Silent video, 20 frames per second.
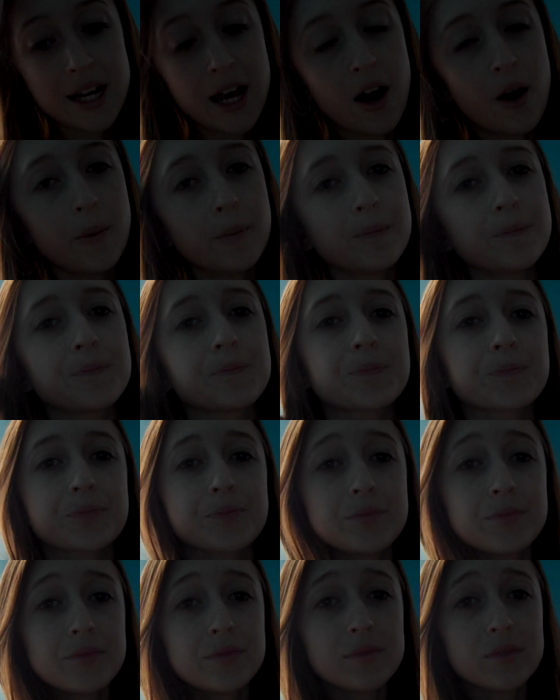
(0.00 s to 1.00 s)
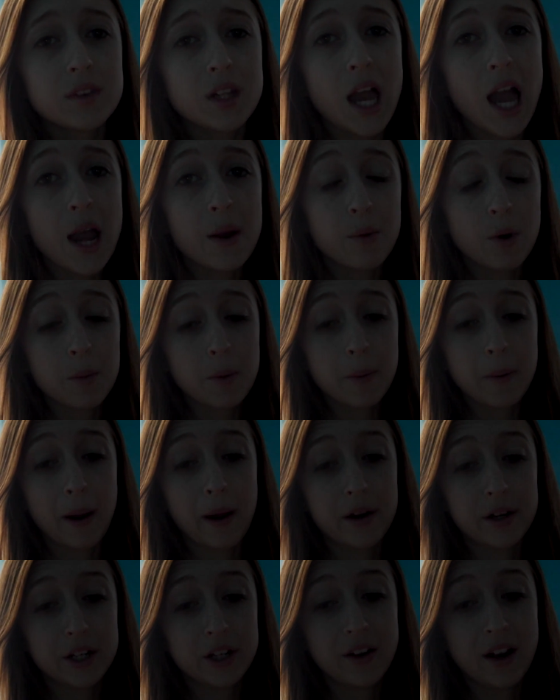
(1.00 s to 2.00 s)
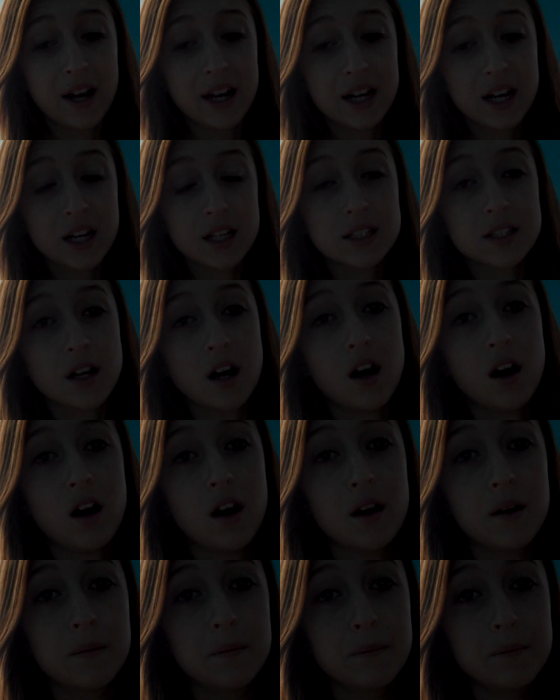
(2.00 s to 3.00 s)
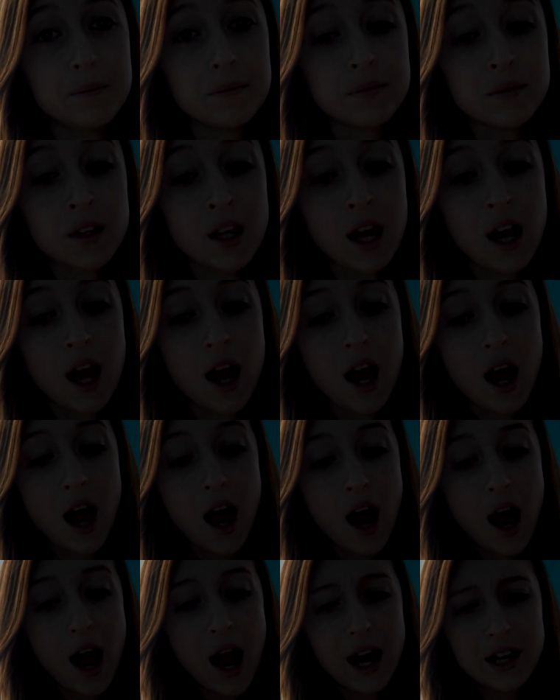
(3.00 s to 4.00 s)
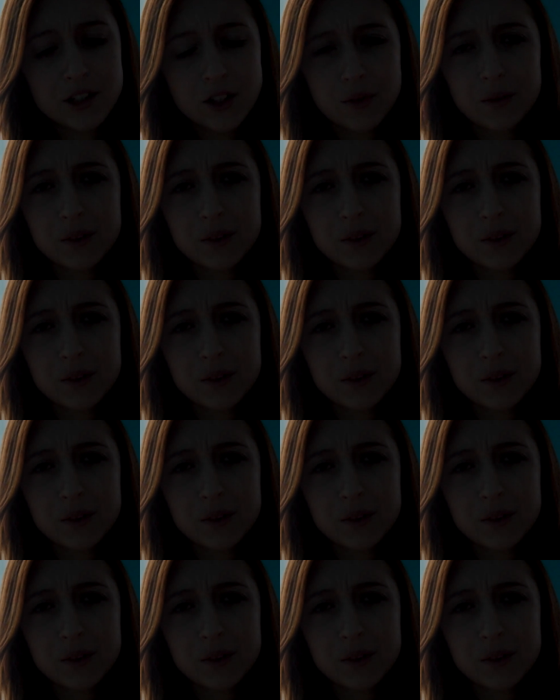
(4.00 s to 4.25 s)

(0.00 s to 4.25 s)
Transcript: Now, I will prepare you guys. I